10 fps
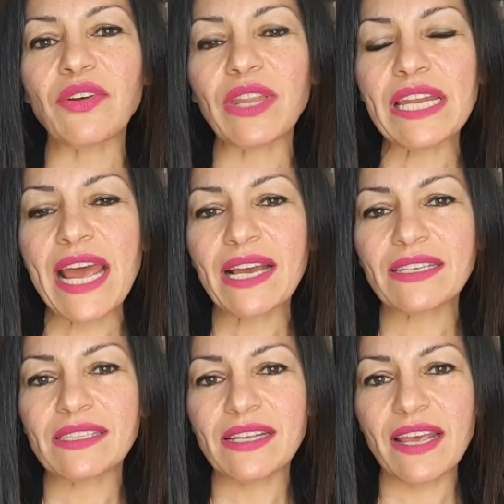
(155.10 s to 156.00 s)
And on the
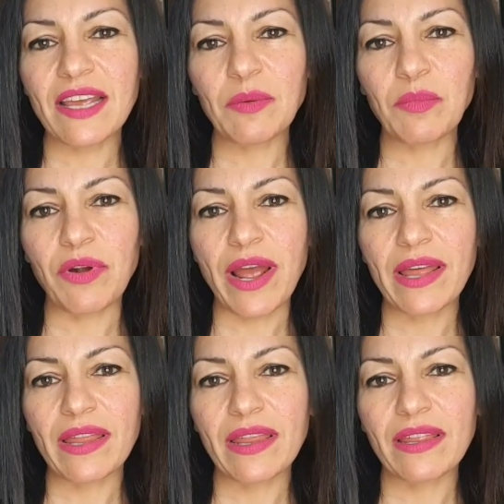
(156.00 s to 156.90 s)
next in
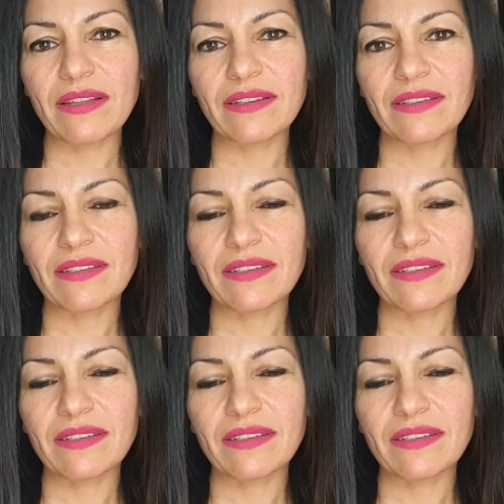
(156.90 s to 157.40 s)
breath,